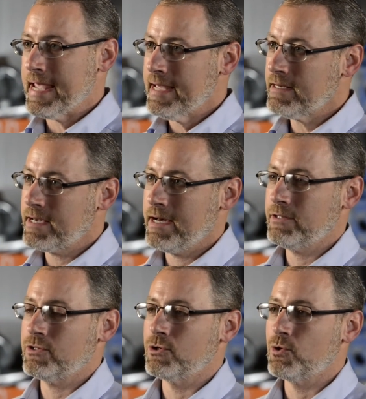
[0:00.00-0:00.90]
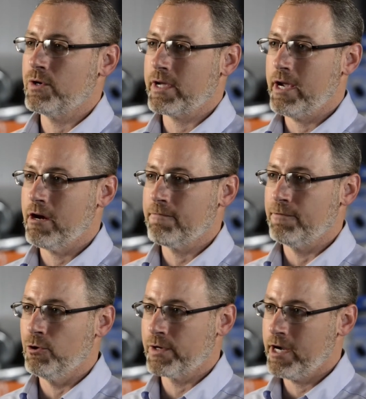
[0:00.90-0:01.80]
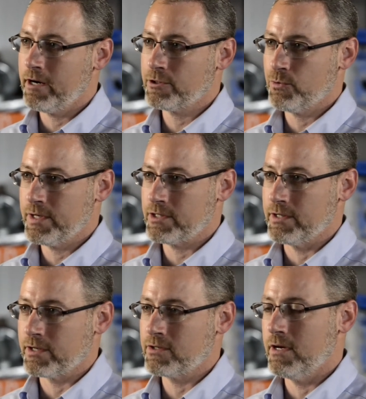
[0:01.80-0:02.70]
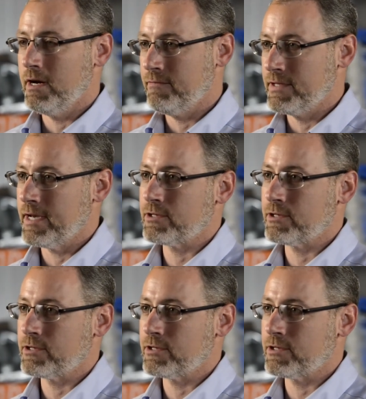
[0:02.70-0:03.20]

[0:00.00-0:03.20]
and constant torque airflow characteristics of the